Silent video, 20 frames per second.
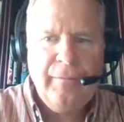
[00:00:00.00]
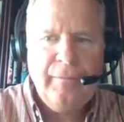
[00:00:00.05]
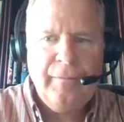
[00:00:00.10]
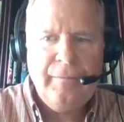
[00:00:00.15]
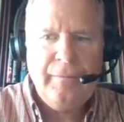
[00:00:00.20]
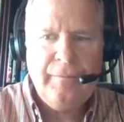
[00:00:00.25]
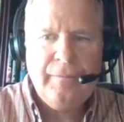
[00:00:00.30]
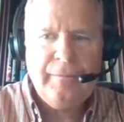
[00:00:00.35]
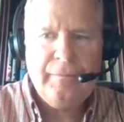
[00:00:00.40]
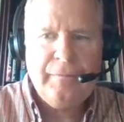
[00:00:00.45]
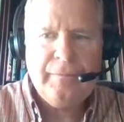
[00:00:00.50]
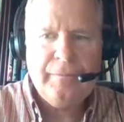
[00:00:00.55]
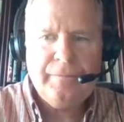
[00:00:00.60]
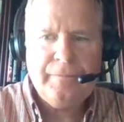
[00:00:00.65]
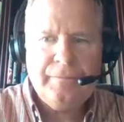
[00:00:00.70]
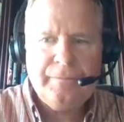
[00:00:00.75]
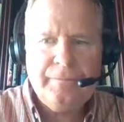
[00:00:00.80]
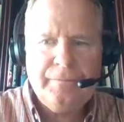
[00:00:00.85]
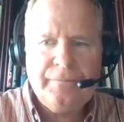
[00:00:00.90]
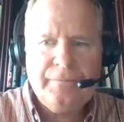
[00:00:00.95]

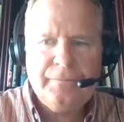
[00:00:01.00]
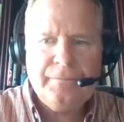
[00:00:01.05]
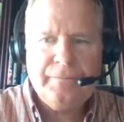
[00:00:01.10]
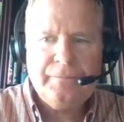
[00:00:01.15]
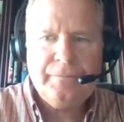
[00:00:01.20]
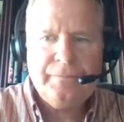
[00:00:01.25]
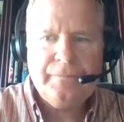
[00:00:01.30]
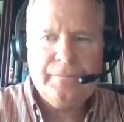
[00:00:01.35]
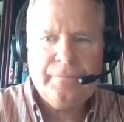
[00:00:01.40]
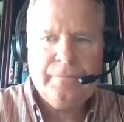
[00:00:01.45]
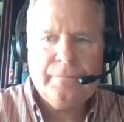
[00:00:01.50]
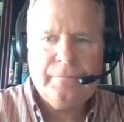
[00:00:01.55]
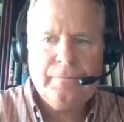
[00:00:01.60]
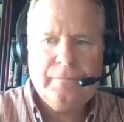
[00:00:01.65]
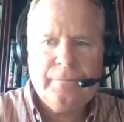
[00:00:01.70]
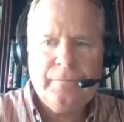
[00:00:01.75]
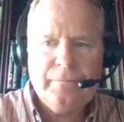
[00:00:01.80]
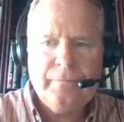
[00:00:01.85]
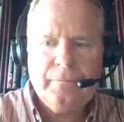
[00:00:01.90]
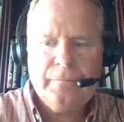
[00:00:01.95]

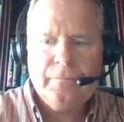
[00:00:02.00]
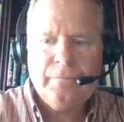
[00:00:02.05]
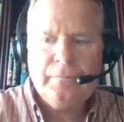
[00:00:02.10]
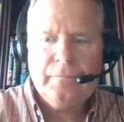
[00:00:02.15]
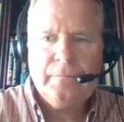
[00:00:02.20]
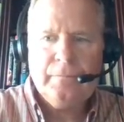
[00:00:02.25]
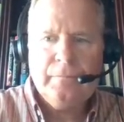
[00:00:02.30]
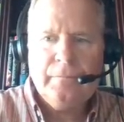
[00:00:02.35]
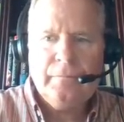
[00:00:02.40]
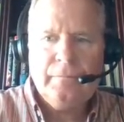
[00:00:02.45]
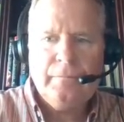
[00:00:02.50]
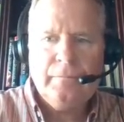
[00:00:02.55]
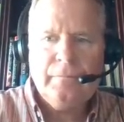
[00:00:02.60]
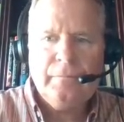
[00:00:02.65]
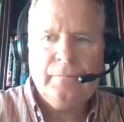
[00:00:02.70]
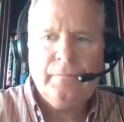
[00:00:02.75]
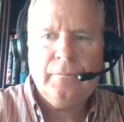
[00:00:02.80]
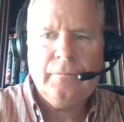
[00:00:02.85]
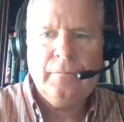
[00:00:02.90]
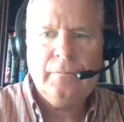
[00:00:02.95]

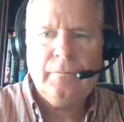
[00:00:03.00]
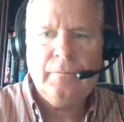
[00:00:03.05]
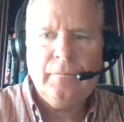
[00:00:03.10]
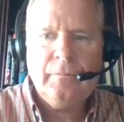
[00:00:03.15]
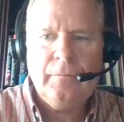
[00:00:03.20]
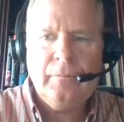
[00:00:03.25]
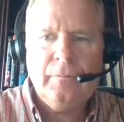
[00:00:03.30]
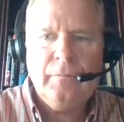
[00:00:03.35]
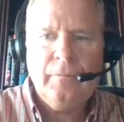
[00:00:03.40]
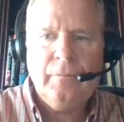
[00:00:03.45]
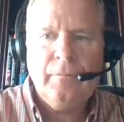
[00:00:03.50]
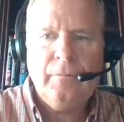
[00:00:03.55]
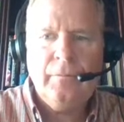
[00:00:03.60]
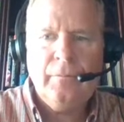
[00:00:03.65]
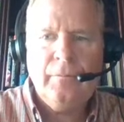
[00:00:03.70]
No one is speaking in this clip.